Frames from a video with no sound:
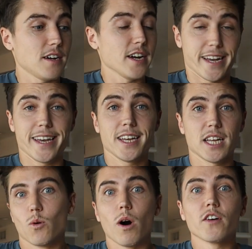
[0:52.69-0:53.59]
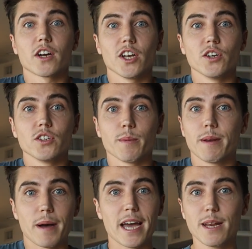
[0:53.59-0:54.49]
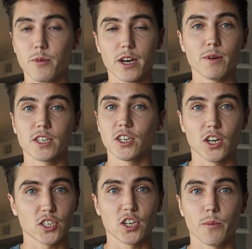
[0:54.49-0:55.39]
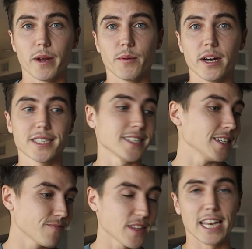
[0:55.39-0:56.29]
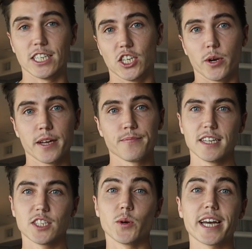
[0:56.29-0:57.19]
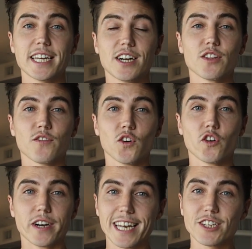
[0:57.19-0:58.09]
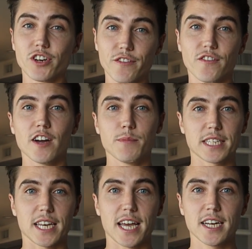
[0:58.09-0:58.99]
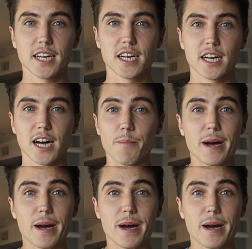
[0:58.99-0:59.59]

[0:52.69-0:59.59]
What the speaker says: okay, what have I got to lose? I'm in pain pretty much non-stop anyway, so let's do it. So I get down on the floor, and literally 5 minutes later, I'm